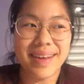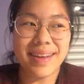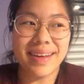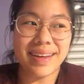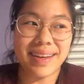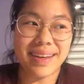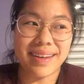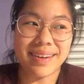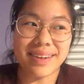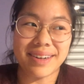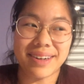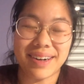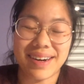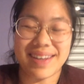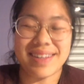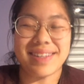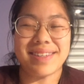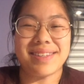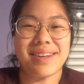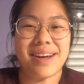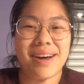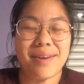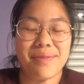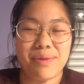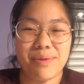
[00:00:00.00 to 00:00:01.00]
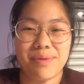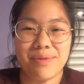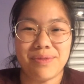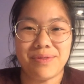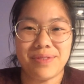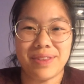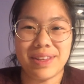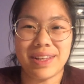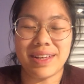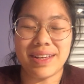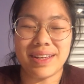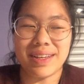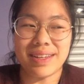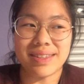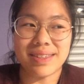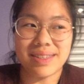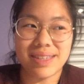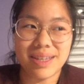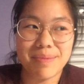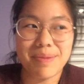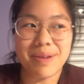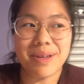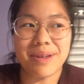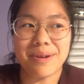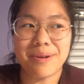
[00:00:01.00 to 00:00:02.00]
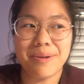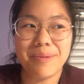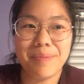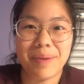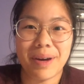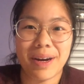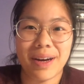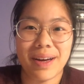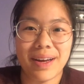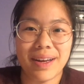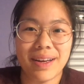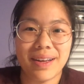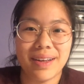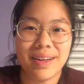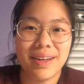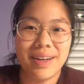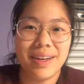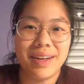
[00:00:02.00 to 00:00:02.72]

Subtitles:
and cost off of the CPU by